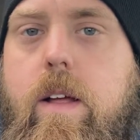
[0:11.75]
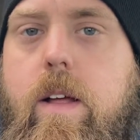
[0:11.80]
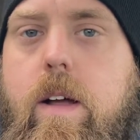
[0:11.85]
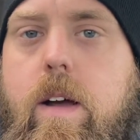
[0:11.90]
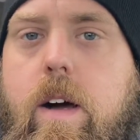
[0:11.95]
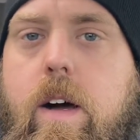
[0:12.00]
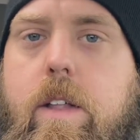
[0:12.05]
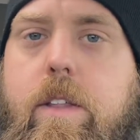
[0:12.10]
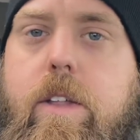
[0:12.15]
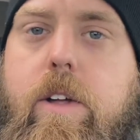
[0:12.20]

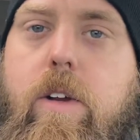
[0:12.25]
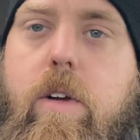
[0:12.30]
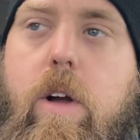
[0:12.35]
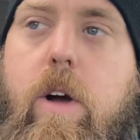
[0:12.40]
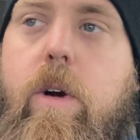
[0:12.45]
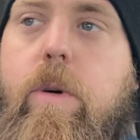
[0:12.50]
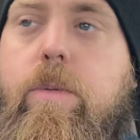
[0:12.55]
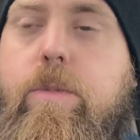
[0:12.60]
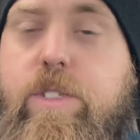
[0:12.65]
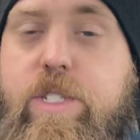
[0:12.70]
on their
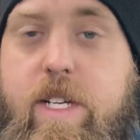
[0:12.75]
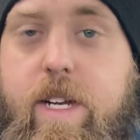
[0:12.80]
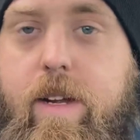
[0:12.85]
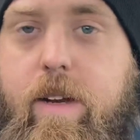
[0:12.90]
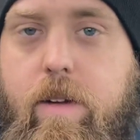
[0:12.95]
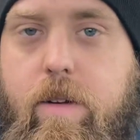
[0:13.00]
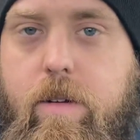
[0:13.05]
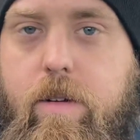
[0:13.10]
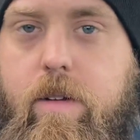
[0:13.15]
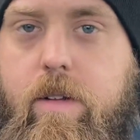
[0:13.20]
own
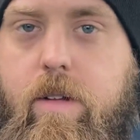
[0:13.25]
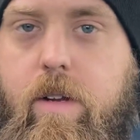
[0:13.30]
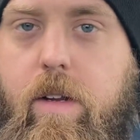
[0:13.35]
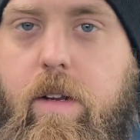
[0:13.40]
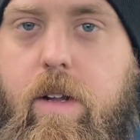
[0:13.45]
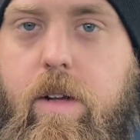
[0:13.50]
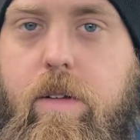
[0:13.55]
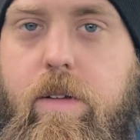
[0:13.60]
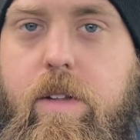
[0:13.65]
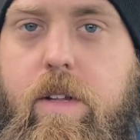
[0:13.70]
channel,
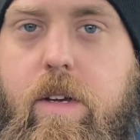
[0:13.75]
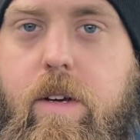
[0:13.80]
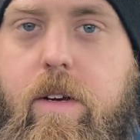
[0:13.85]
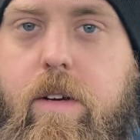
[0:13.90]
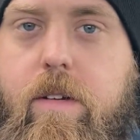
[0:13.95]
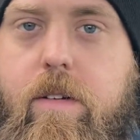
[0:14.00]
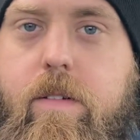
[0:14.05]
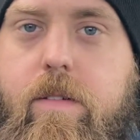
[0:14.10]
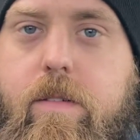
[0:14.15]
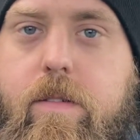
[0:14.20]
you know,
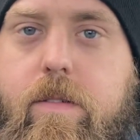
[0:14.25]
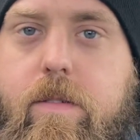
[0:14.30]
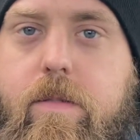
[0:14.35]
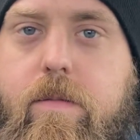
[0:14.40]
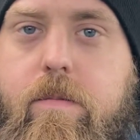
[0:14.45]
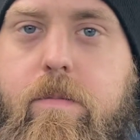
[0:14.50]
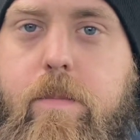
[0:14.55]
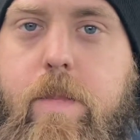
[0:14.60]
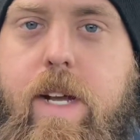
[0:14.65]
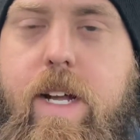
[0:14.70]
they're
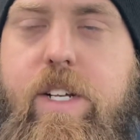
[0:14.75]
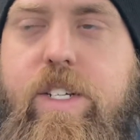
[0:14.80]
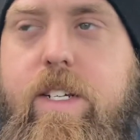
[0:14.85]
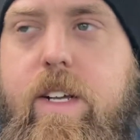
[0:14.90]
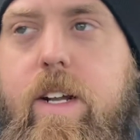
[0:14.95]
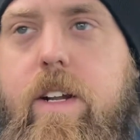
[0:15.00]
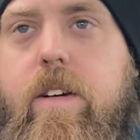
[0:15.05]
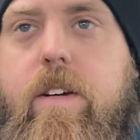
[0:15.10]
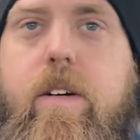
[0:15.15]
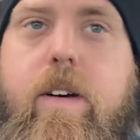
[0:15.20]
my
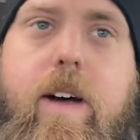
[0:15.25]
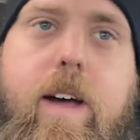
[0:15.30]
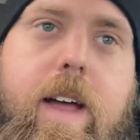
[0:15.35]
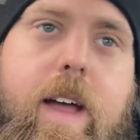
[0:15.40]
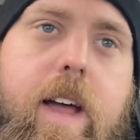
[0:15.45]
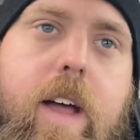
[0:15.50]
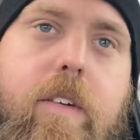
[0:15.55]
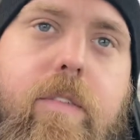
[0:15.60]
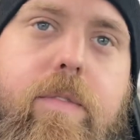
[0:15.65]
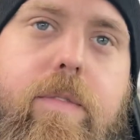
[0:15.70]
channel. I
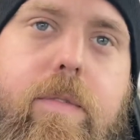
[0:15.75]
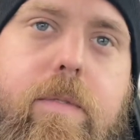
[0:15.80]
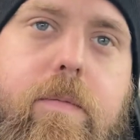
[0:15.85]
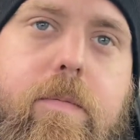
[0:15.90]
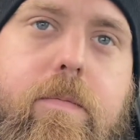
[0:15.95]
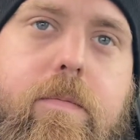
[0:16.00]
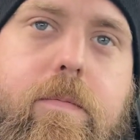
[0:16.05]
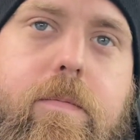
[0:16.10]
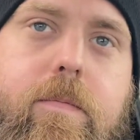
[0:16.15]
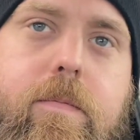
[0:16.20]
have
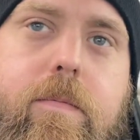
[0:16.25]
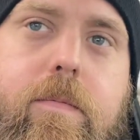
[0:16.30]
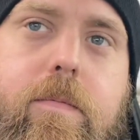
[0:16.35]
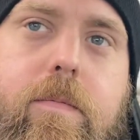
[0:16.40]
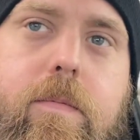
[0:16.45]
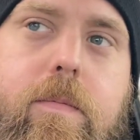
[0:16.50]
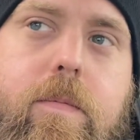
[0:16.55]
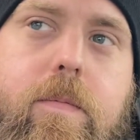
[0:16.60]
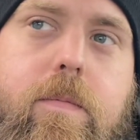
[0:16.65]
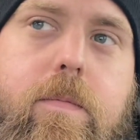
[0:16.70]

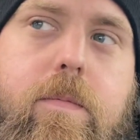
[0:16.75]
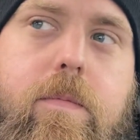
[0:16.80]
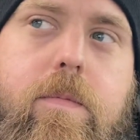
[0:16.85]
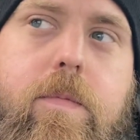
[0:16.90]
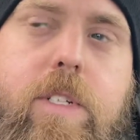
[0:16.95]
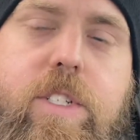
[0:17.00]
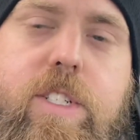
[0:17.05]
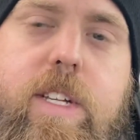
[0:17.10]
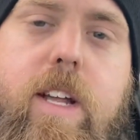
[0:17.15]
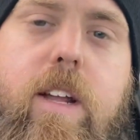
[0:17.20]

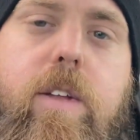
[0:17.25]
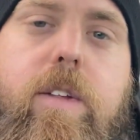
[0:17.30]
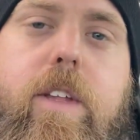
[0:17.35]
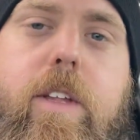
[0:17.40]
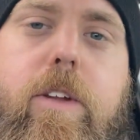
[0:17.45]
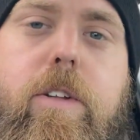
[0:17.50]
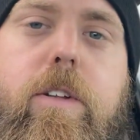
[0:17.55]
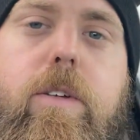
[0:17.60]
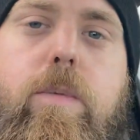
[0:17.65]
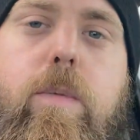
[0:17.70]
the channel
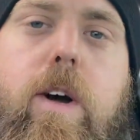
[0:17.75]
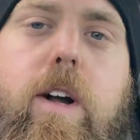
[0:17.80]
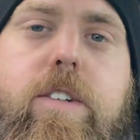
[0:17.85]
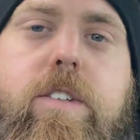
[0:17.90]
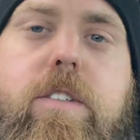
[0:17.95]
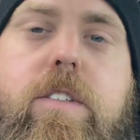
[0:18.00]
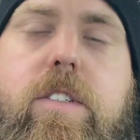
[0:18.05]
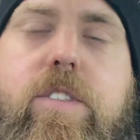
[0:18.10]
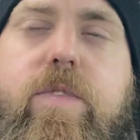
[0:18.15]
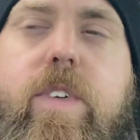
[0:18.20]
that you're
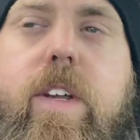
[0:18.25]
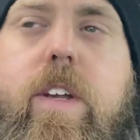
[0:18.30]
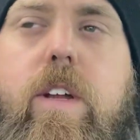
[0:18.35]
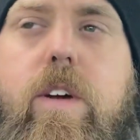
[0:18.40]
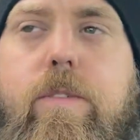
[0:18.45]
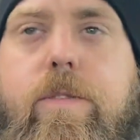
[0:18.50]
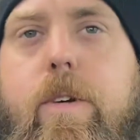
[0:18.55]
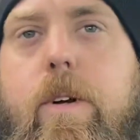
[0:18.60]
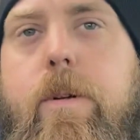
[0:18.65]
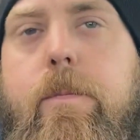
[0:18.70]
watching this
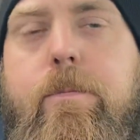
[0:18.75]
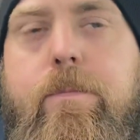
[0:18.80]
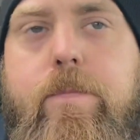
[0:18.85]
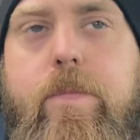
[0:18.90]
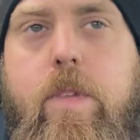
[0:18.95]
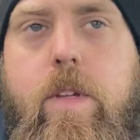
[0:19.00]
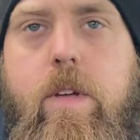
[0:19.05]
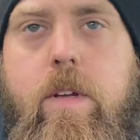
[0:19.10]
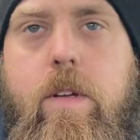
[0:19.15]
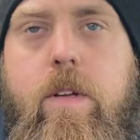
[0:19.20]
video from
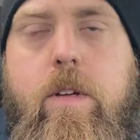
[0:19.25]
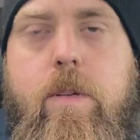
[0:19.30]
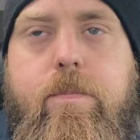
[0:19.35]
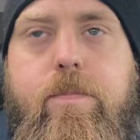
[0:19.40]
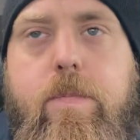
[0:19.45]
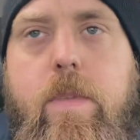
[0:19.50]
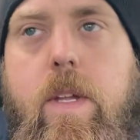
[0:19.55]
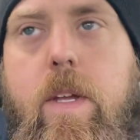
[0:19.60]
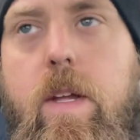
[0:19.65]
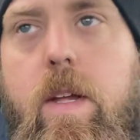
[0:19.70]

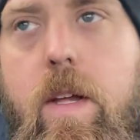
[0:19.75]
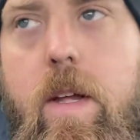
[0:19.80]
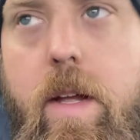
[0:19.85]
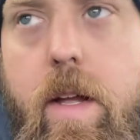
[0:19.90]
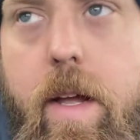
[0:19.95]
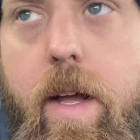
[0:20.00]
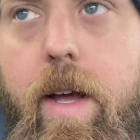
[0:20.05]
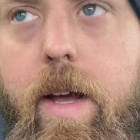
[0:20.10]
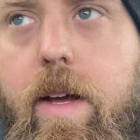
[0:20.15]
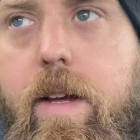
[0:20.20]

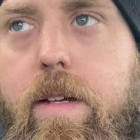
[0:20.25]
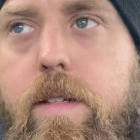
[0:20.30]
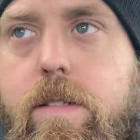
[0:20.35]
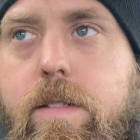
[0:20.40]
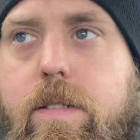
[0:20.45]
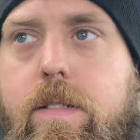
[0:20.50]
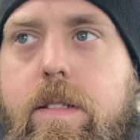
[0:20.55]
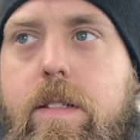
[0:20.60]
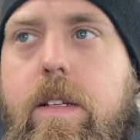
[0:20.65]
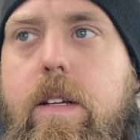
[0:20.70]

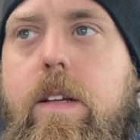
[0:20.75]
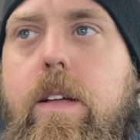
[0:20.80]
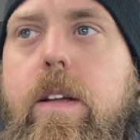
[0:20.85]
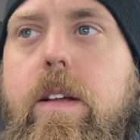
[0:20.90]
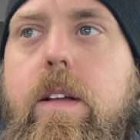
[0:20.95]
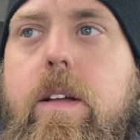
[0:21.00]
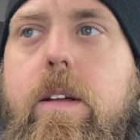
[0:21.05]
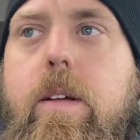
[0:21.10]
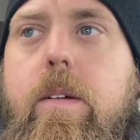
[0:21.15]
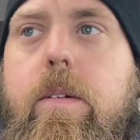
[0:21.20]
has
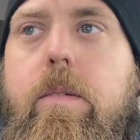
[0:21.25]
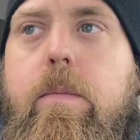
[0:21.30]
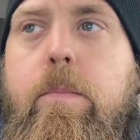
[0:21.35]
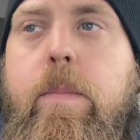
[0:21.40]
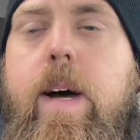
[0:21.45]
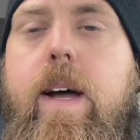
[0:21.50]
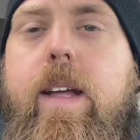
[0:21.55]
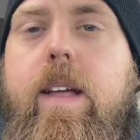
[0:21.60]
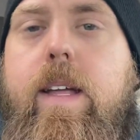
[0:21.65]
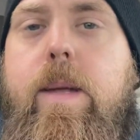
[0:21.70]

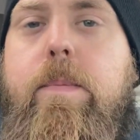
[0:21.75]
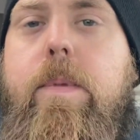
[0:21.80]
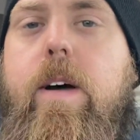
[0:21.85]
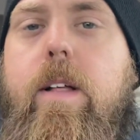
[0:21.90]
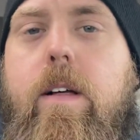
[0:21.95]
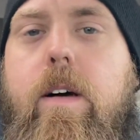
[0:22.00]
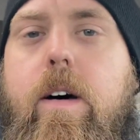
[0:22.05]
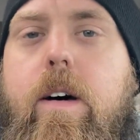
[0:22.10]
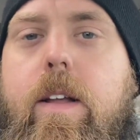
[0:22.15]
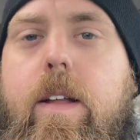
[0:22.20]
my
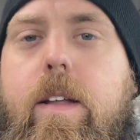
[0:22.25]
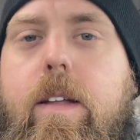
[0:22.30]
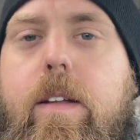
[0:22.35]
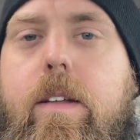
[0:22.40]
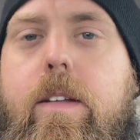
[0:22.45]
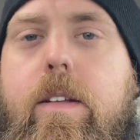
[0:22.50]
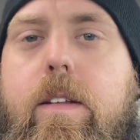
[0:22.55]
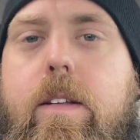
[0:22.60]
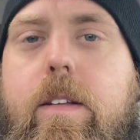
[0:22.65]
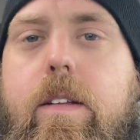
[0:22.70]
email on it
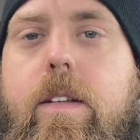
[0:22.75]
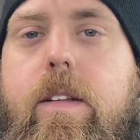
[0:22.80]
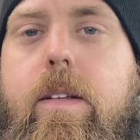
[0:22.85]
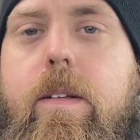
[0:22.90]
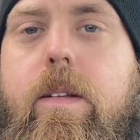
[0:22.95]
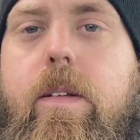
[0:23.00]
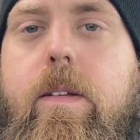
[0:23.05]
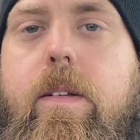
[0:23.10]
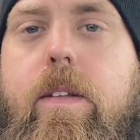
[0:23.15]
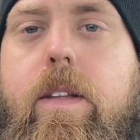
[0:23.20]

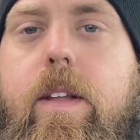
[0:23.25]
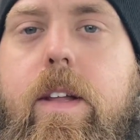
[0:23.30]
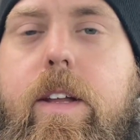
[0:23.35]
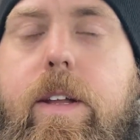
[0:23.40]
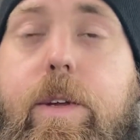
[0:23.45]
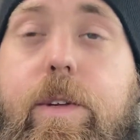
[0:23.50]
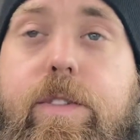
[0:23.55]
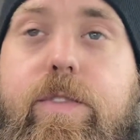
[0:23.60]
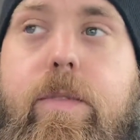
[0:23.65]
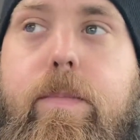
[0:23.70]
that I
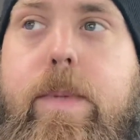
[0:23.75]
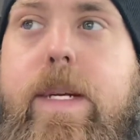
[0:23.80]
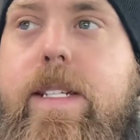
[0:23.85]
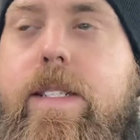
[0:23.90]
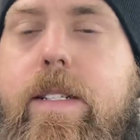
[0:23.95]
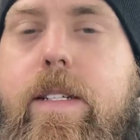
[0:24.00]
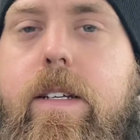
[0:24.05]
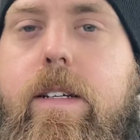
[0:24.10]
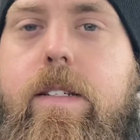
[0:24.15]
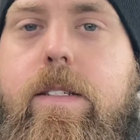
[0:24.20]
use for
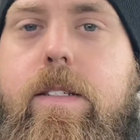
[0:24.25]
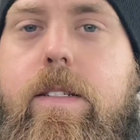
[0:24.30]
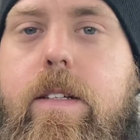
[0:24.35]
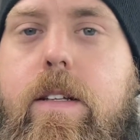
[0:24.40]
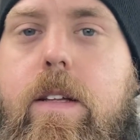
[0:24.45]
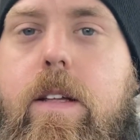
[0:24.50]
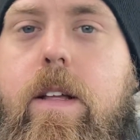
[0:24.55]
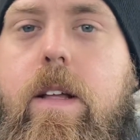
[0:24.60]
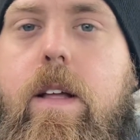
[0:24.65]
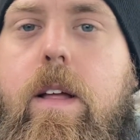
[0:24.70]
business
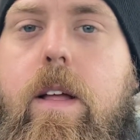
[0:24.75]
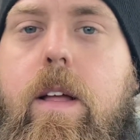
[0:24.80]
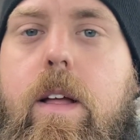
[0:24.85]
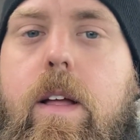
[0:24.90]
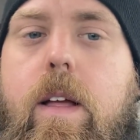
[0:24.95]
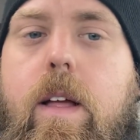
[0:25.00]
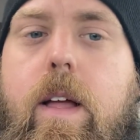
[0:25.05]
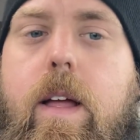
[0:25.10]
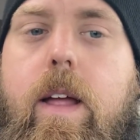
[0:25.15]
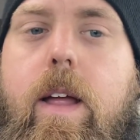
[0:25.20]

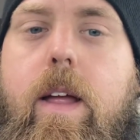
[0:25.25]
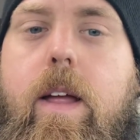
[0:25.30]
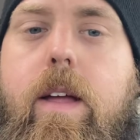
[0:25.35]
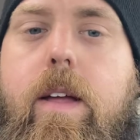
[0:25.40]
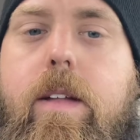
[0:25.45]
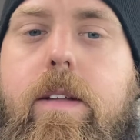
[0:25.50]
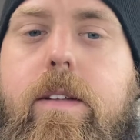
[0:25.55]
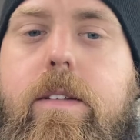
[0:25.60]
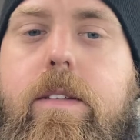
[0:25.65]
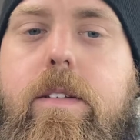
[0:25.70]

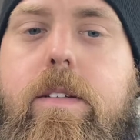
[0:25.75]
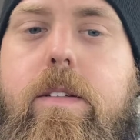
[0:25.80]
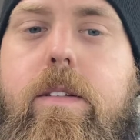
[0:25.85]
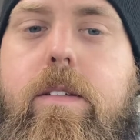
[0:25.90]
and